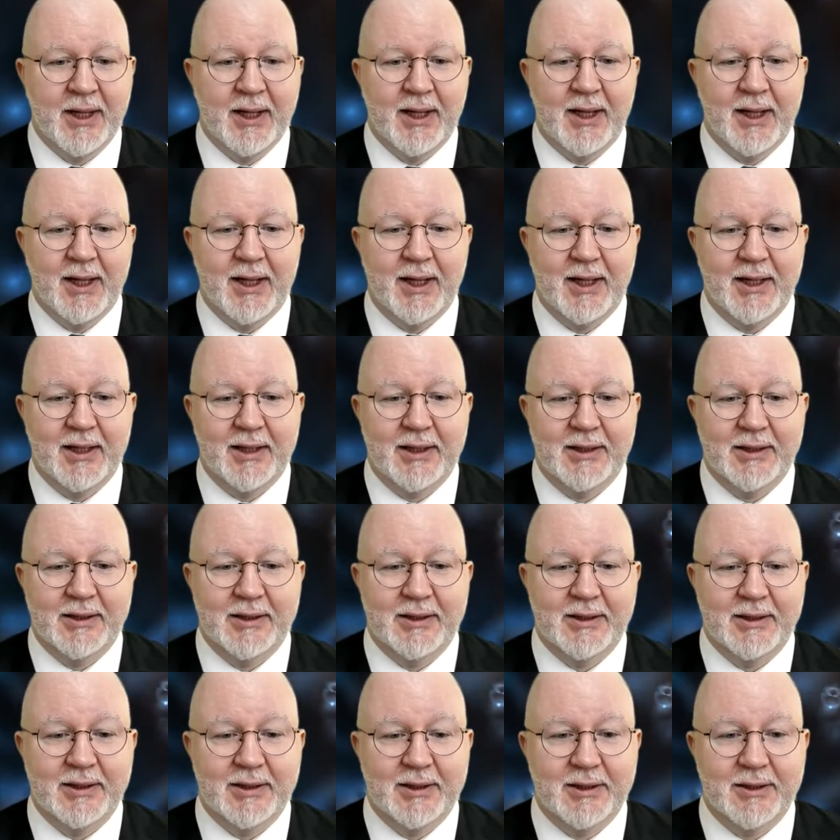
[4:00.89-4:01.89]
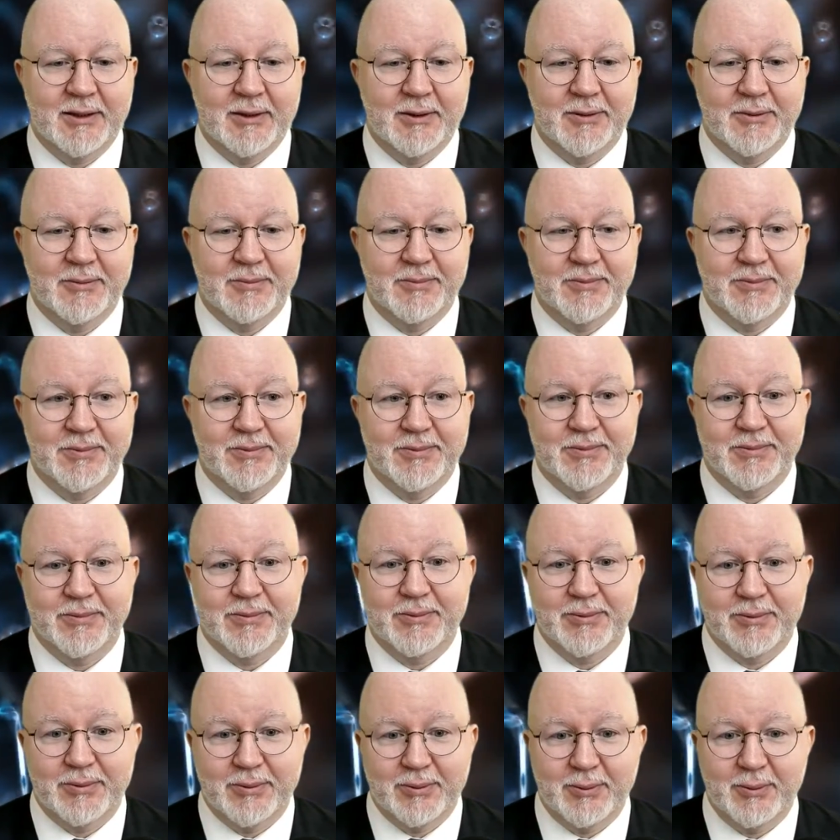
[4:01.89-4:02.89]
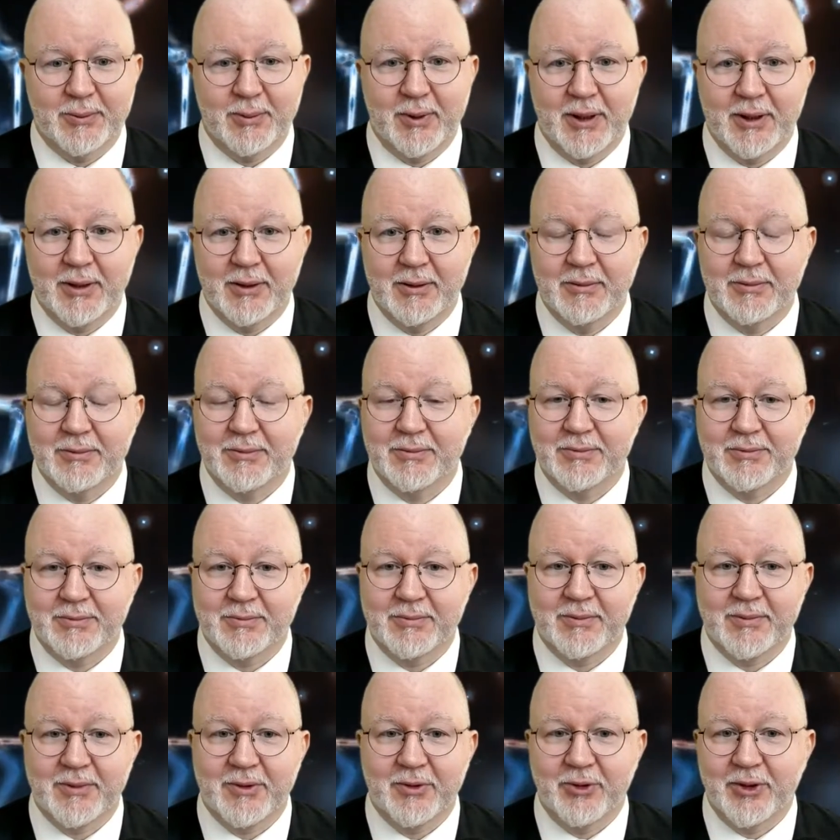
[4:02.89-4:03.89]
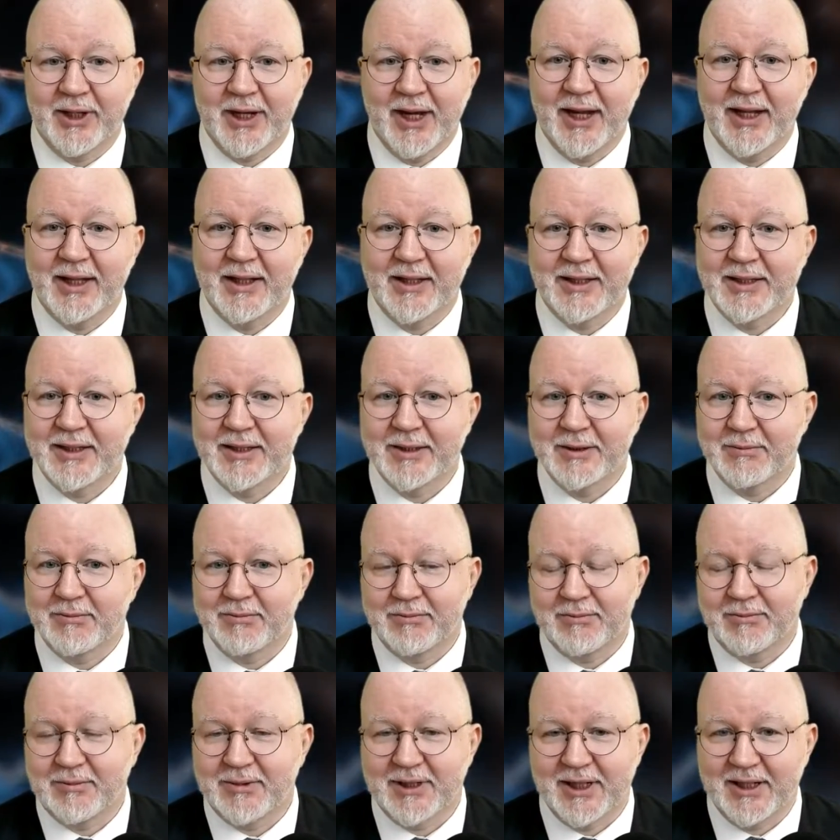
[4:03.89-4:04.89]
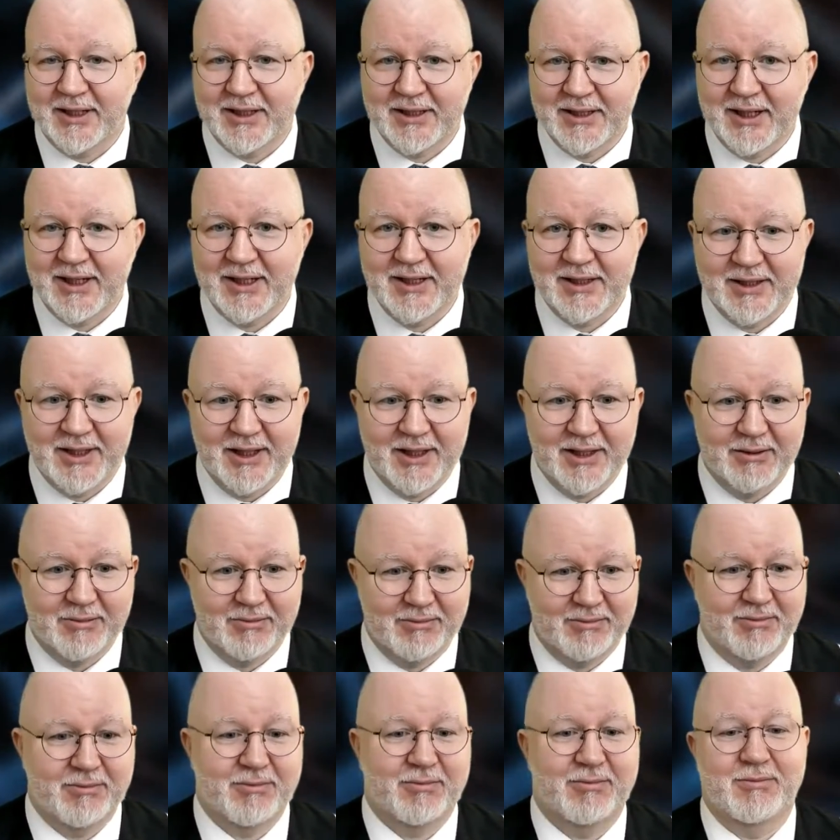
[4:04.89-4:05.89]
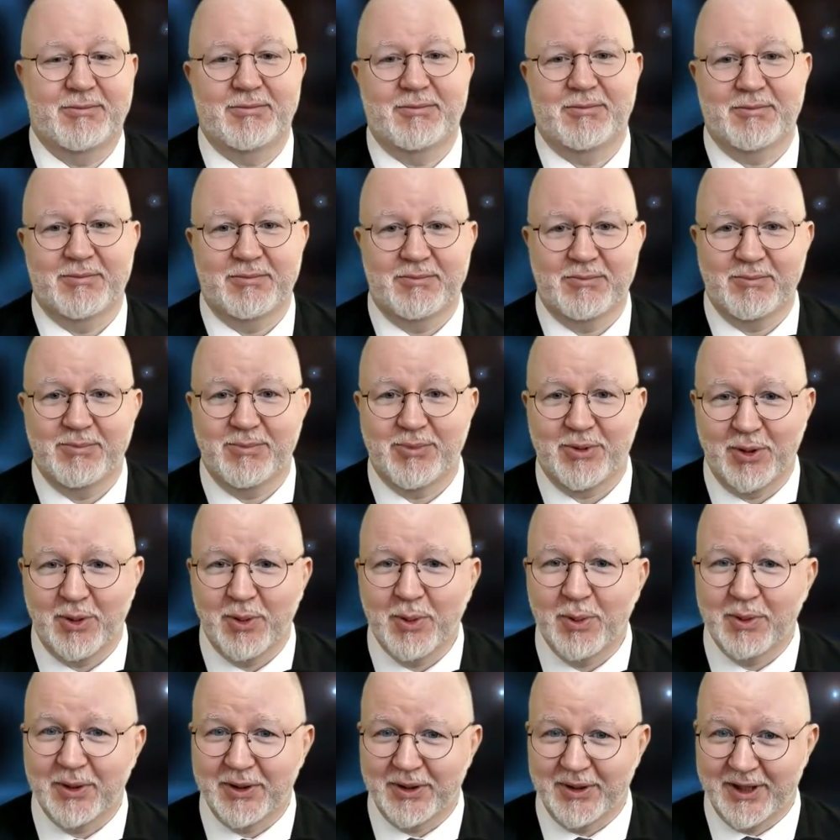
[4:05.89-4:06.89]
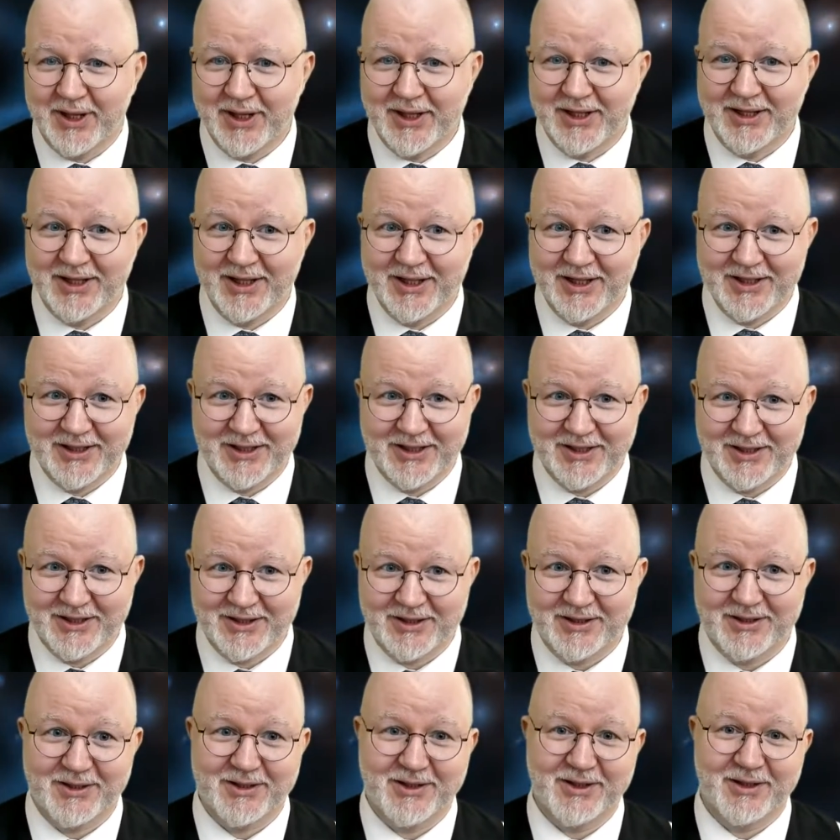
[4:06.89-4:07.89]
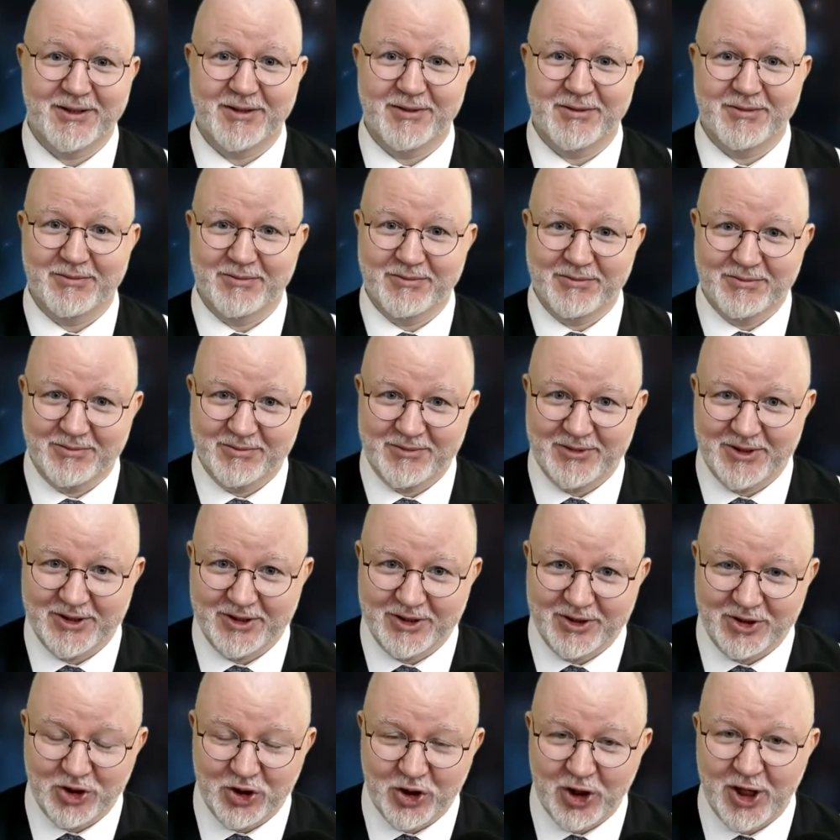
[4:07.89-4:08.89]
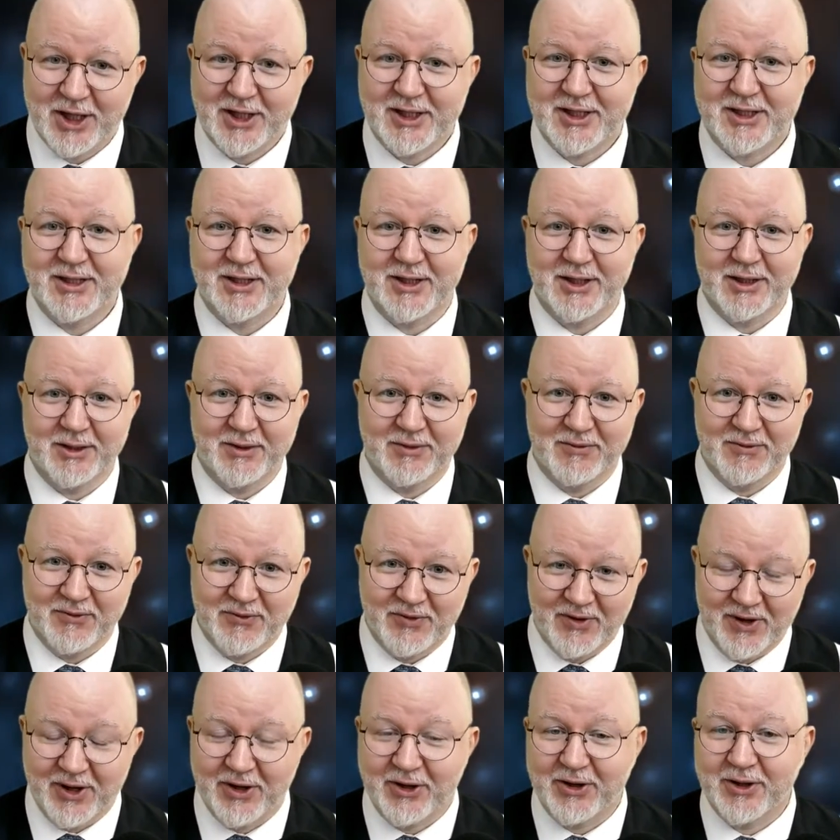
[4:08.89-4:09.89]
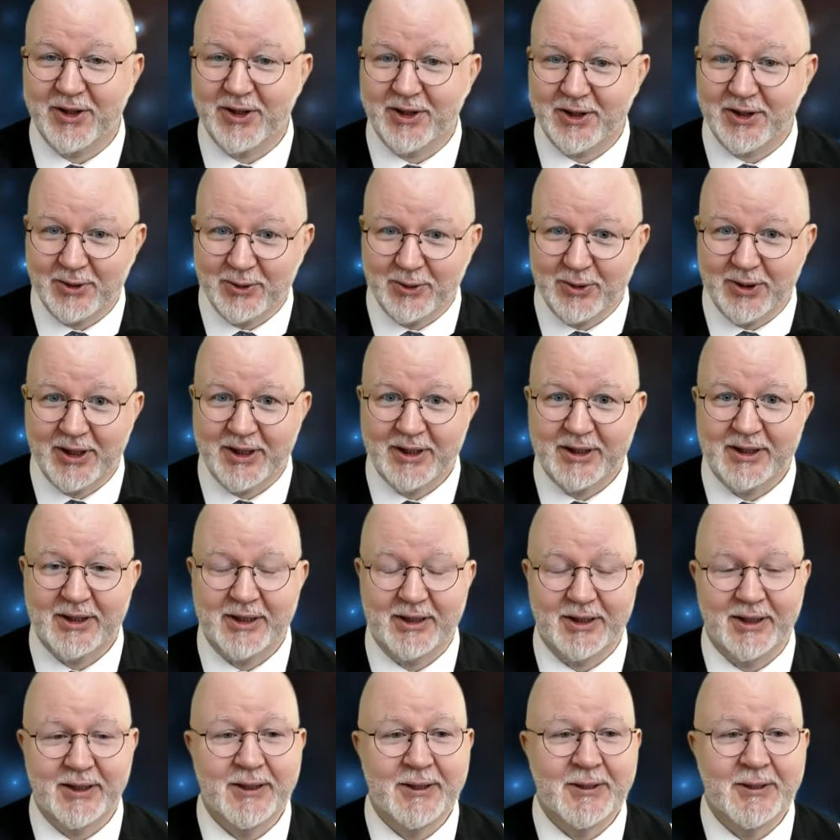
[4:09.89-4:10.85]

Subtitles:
And well, the reality tells us that probably that's just and fair and good idea